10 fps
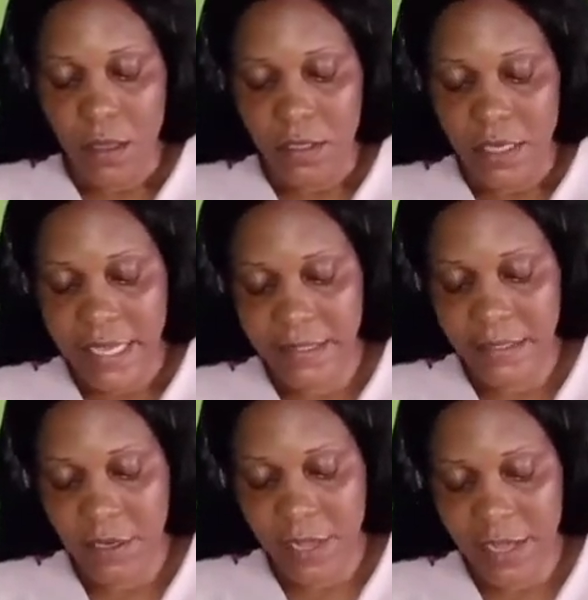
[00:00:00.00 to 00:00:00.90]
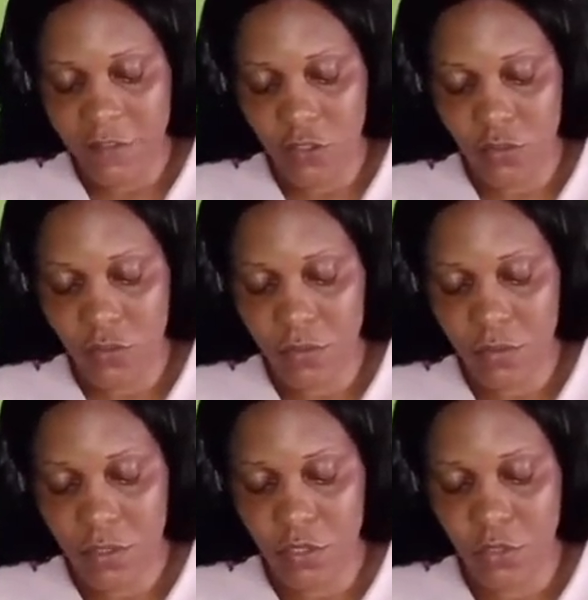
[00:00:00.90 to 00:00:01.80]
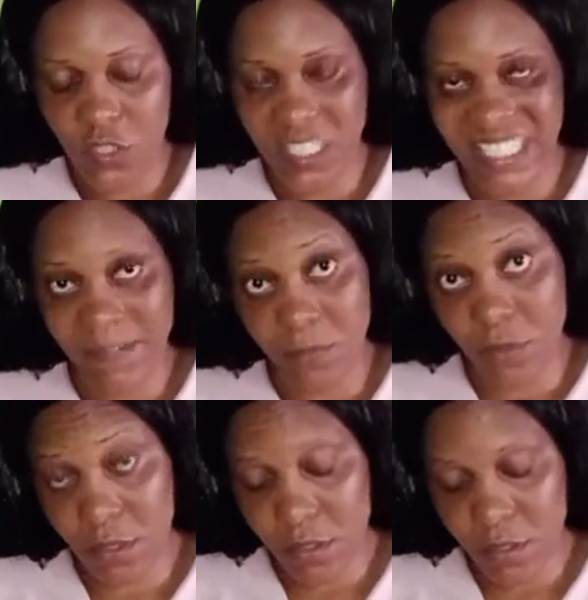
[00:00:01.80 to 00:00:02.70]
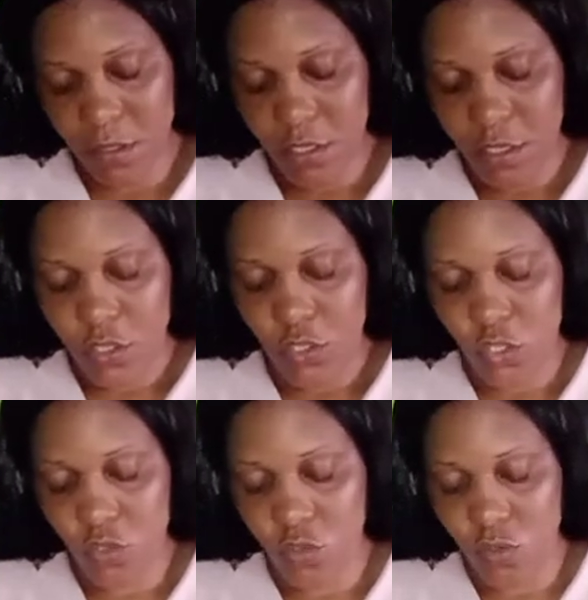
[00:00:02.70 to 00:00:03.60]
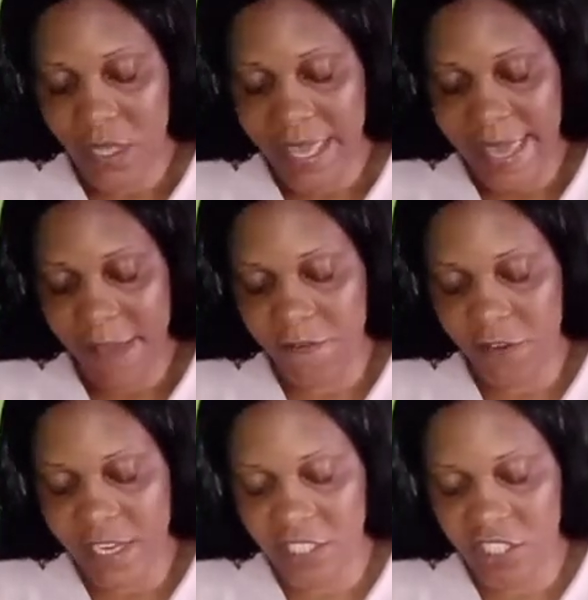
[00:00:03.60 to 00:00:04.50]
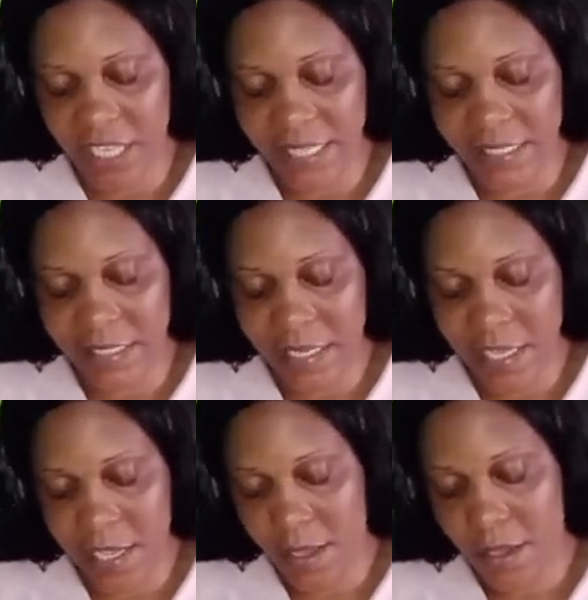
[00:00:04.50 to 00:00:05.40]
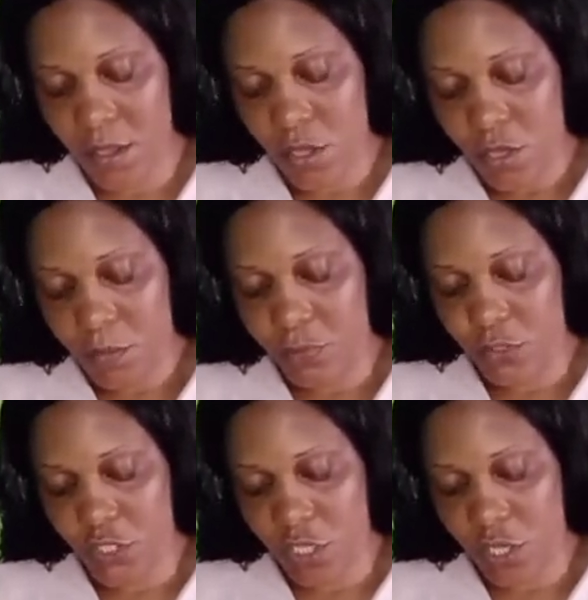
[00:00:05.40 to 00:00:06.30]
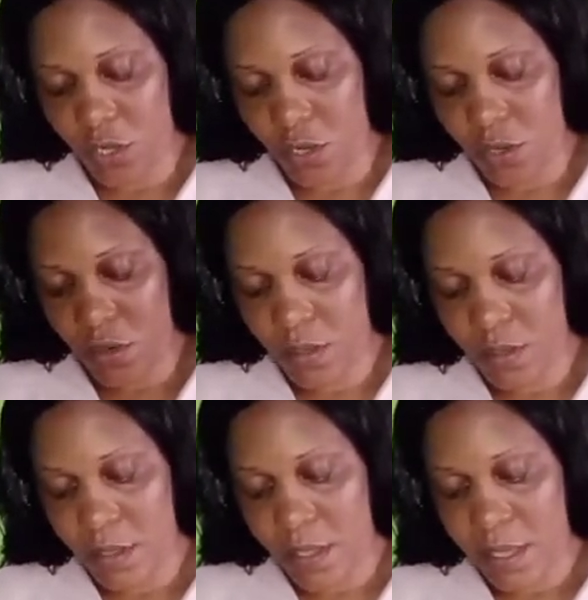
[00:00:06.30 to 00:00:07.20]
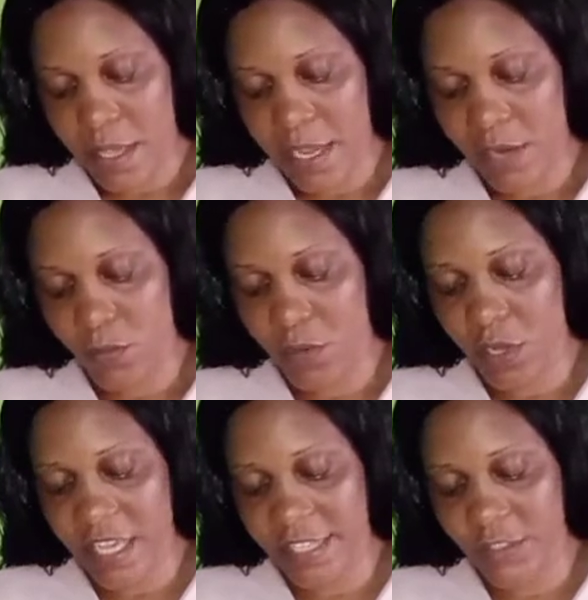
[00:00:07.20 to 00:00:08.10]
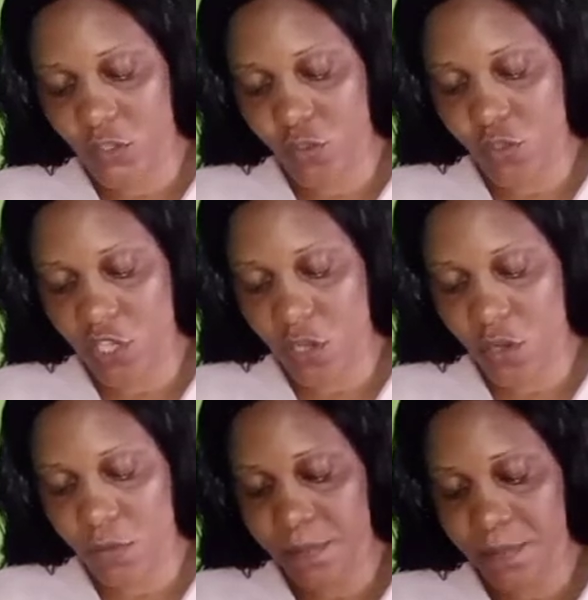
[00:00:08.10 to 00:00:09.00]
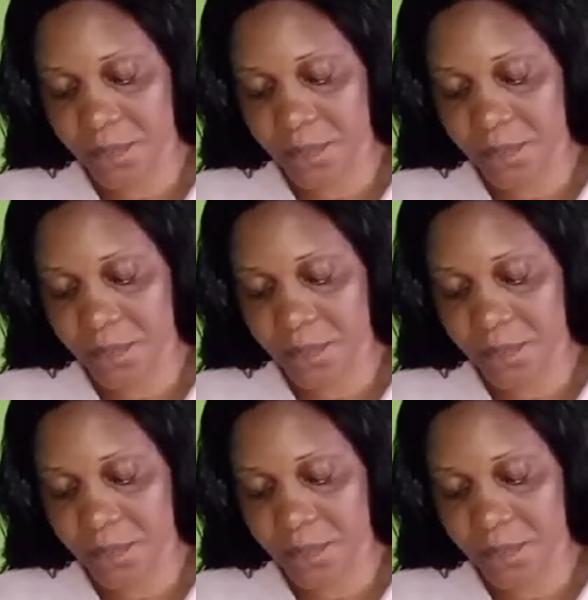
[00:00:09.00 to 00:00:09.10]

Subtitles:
the next thing you have to do, use a spoon to carefully, gently put your elubo into your